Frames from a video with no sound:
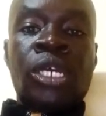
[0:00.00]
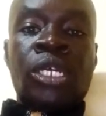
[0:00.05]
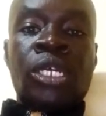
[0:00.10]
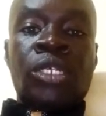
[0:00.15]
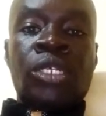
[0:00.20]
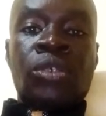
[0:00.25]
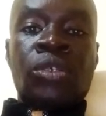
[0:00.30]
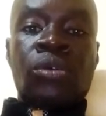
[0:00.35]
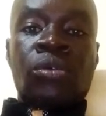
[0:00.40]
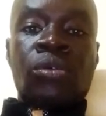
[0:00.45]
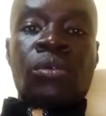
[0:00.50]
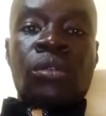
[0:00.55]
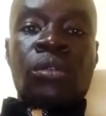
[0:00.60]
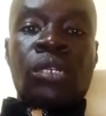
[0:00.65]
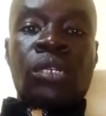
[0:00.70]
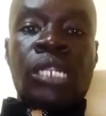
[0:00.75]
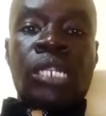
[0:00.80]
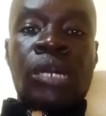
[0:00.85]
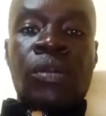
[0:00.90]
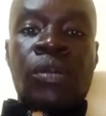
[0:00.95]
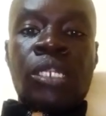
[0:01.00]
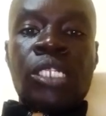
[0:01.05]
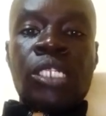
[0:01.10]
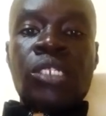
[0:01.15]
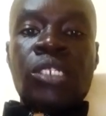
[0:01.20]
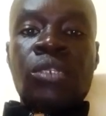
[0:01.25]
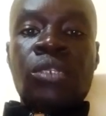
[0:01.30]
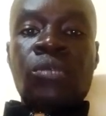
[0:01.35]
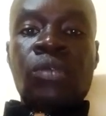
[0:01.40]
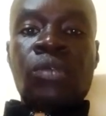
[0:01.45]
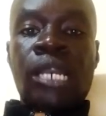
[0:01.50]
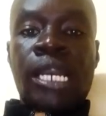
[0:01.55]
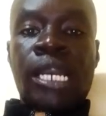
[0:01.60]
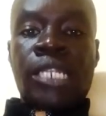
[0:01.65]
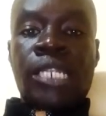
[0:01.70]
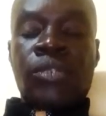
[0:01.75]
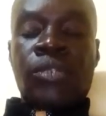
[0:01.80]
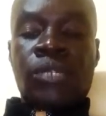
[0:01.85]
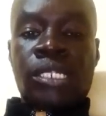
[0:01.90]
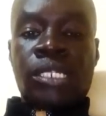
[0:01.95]
So now let's look
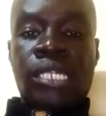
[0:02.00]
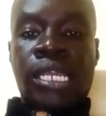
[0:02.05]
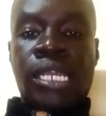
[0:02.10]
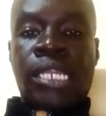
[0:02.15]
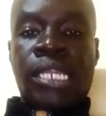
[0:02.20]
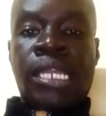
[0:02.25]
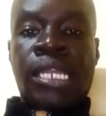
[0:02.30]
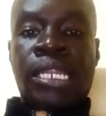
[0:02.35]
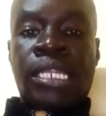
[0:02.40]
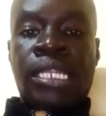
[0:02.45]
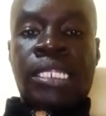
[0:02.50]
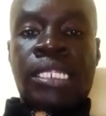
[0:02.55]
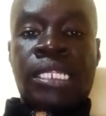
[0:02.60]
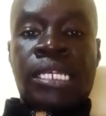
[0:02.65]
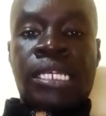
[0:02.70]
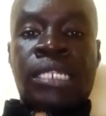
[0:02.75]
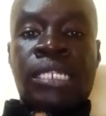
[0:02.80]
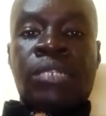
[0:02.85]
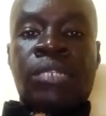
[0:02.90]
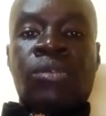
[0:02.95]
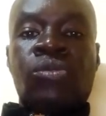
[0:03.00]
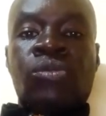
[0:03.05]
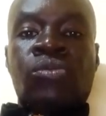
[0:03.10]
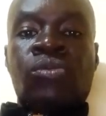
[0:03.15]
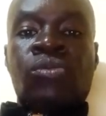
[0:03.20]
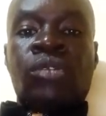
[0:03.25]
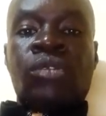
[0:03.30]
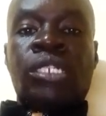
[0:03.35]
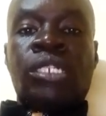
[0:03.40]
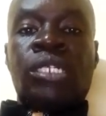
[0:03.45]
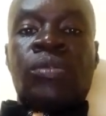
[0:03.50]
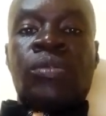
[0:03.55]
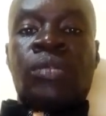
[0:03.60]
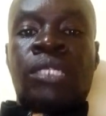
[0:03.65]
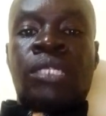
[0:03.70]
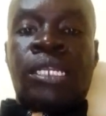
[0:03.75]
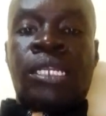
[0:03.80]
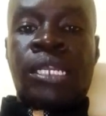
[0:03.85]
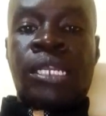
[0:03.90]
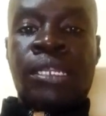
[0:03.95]
at suicide and understand what is
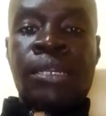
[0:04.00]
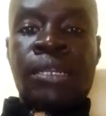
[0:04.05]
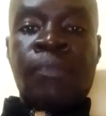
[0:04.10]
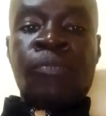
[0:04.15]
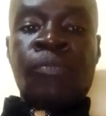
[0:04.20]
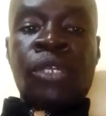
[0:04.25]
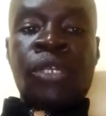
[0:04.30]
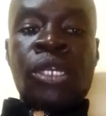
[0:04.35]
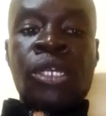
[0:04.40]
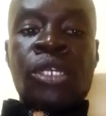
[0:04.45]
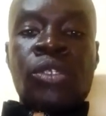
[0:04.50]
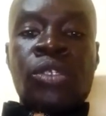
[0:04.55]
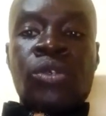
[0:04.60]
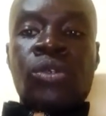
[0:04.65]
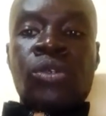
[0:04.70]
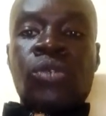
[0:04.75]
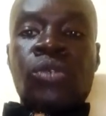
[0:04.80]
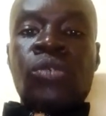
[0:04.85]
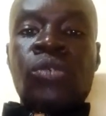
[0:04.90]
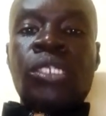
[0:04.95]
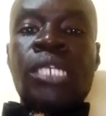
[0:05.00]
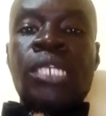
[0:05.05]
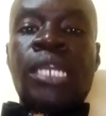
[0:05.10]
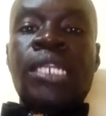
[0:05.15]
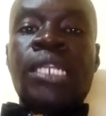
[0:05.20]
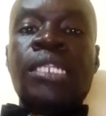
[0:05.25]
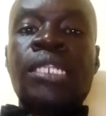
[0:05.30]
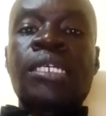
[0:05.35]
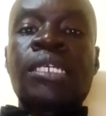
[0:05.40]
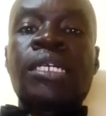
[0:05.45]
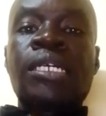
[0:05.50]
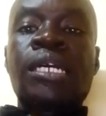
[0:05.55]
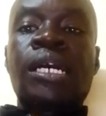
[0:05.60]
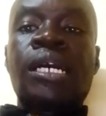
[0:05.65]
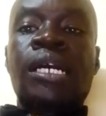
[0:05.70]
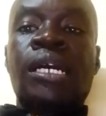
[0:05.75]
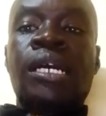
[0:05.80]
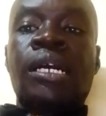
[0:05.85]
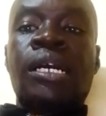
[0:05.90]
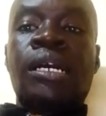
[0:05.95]
suicide. So suicide
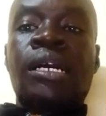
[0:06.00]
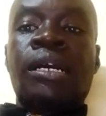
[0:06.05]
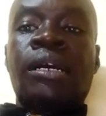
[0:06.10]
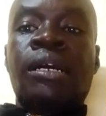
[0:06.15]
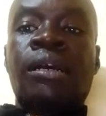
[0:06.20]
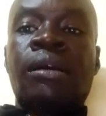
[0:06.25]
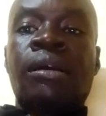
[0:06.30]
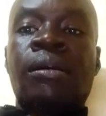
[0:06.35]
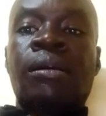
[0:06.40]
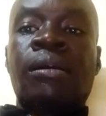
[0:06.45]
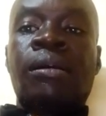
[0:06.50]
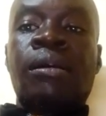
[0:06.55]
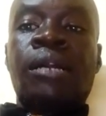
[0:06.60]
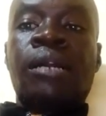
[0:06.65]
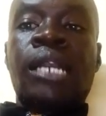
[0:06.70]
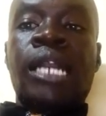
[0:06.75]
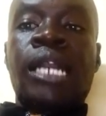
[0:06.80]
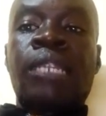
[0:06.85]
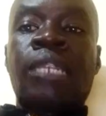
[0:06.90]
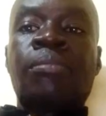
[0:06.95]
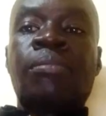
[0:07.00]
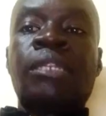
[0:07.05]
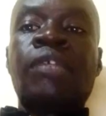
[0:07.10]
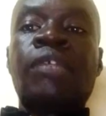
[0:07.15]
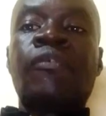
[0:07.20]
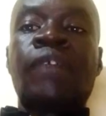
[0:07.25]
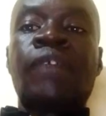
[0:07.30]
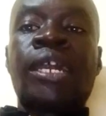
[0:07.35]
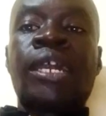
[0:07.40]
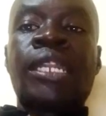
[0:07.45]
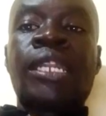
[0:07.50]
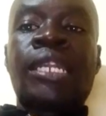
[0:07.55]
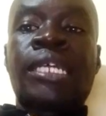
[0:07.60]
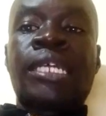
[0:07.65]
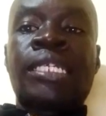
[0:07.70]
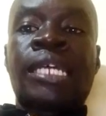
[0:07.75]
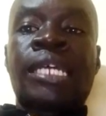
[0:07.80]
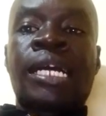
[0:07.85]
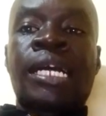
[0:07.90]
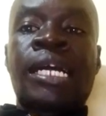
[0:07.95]
can be defined
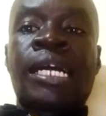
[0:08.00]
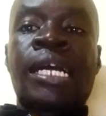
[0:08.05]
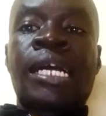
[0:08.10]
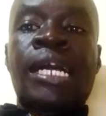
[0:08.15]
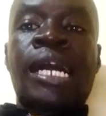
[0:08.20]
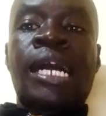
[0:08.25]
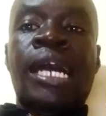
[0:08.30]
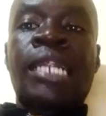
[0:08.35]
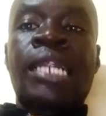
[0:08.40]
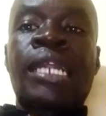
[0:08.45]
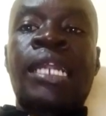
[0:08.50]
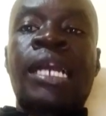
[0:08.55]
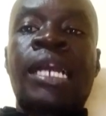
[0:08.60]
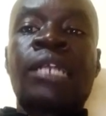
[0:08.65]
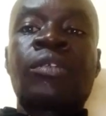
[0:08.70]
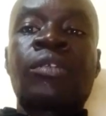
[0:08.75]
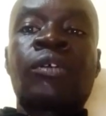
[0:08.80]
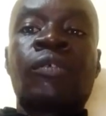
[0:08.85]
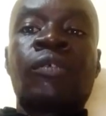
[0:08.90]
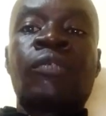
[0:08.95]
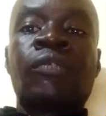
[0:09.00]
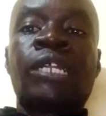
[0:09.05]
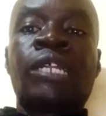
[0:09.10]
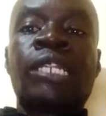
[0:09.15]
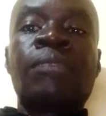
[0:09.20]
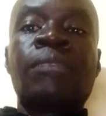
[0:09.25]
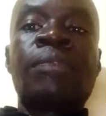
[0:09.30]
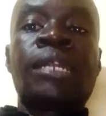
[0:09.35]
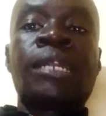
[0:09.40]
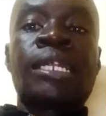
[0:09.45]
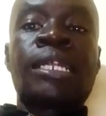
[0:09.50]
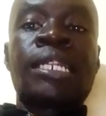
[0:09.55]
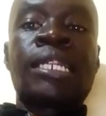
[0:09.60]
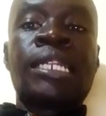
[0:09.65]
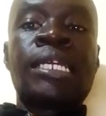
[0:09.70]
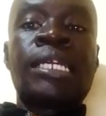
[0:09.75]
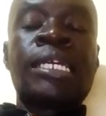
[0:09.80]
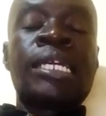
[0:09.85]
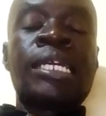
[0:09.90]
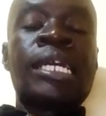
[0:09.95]
as an act of
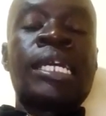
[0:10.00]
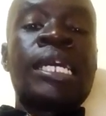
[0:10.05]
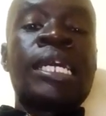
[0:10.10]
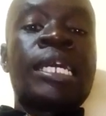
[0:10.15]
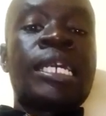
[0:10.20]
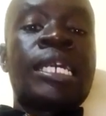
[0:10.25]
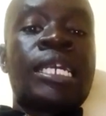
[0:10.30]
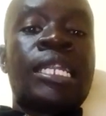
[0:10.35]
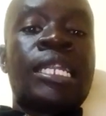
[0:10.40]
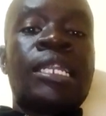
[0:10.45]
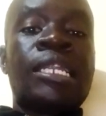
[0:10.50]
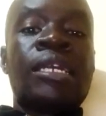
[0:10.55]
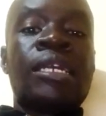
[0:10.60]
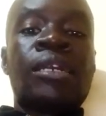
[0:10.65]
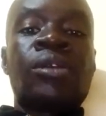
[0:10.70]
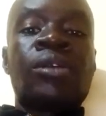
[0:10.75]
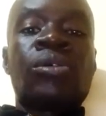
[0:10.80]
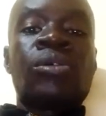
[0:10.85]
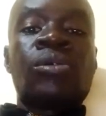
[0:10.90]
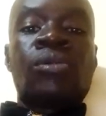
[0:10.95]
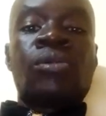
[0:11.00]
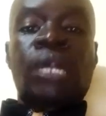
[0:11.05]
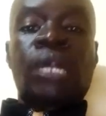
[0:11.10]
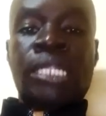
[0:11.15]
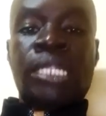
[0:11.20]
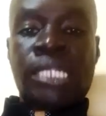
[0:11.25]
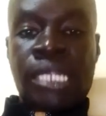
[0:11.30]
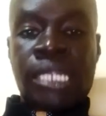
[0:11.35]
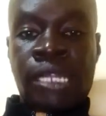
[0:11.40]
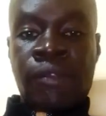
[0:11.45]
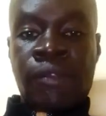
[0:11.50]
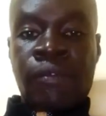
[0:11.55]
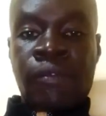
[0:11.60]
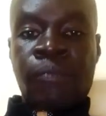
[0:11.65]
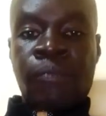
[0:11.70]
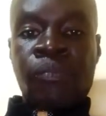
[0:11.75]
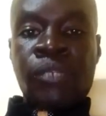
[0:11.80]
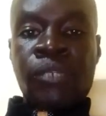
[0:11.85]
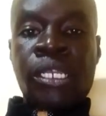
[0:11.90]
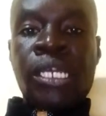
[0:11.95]
deliberately killing oneself.
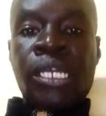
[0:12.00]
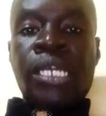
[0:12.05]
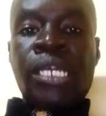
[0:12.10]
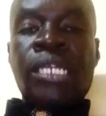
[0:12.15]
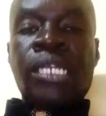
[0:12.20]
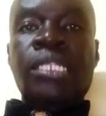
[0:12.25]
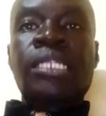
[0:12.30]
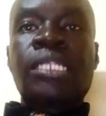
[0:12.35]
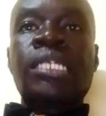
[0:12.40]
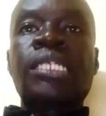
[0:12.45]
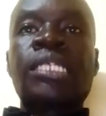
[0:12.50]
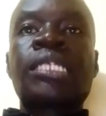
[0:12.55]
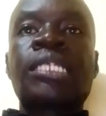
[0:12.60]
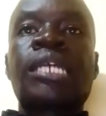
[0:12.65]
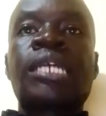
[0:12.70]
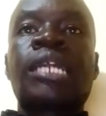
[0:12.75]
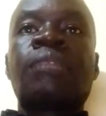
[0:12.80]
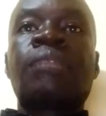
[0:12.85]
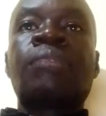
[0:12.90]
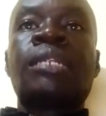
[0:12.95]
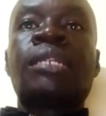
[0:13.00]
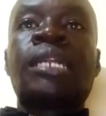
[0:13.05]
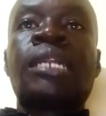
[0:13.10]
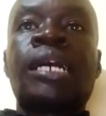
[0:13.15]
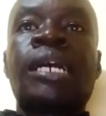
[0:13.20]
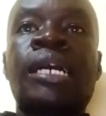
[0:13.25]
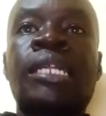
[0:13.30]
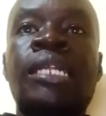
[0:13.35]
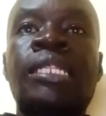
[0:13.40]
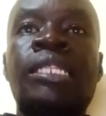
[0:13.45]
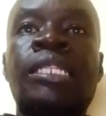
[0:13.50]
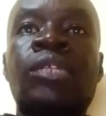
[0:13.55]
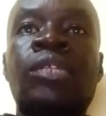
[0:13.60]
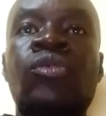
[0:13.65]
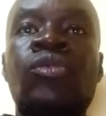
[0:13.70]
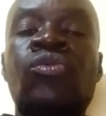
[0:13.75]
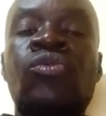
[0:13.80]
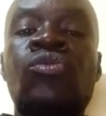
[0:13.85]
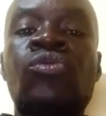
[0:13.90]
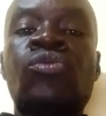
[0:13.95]
This can be done
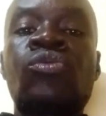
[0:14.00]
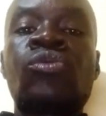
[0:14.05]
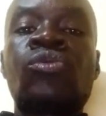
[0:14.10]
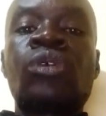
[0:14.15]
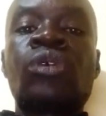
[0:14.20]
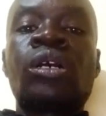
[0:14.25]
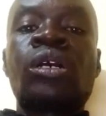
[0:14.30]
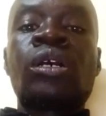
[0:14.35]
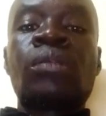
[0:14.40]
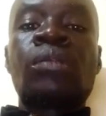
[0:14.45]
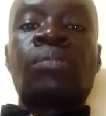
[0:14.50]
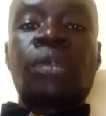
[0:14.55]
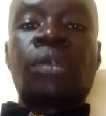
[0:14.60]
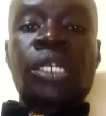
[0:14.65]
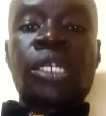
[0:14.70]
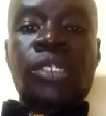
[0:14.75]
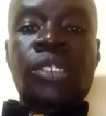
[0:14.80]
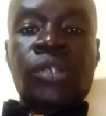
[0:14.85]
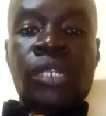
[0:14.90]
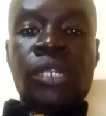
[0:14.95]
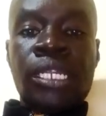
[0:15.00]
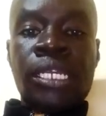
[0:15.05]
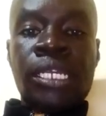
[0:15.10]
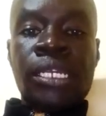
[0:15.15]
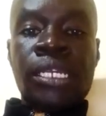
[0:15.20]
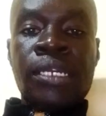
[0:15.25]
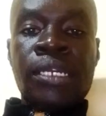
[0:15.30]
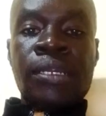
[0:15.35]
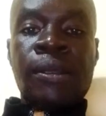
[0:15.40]
through poisoning.